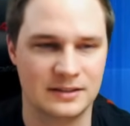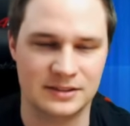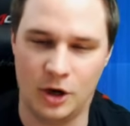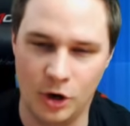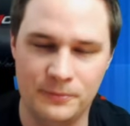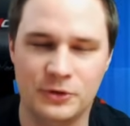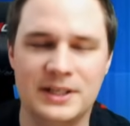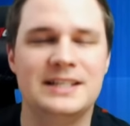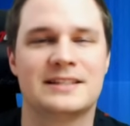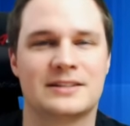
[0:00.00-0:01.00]

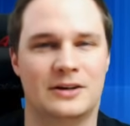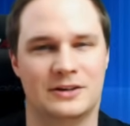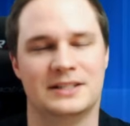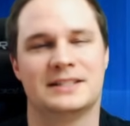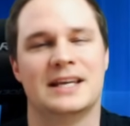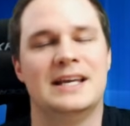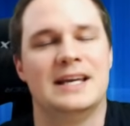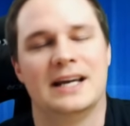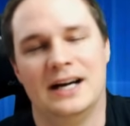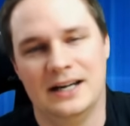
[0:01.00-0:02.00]
hopefully saw it
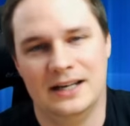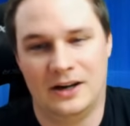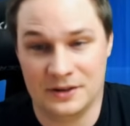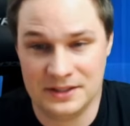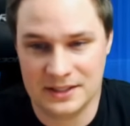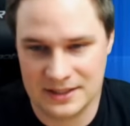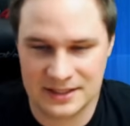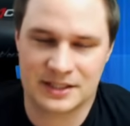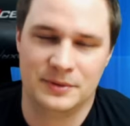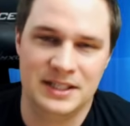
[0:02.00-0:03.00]
on the
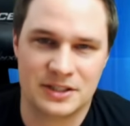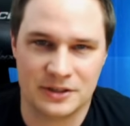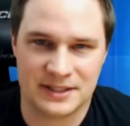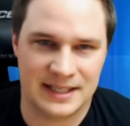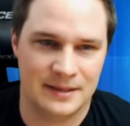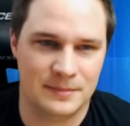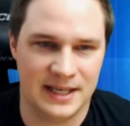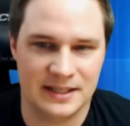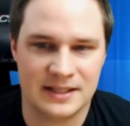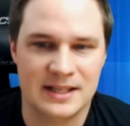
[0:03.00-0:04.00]
screenshots I
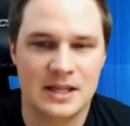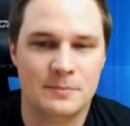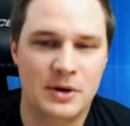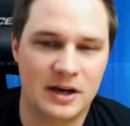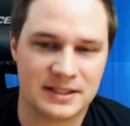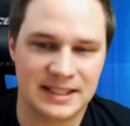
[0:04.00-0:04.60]
made. But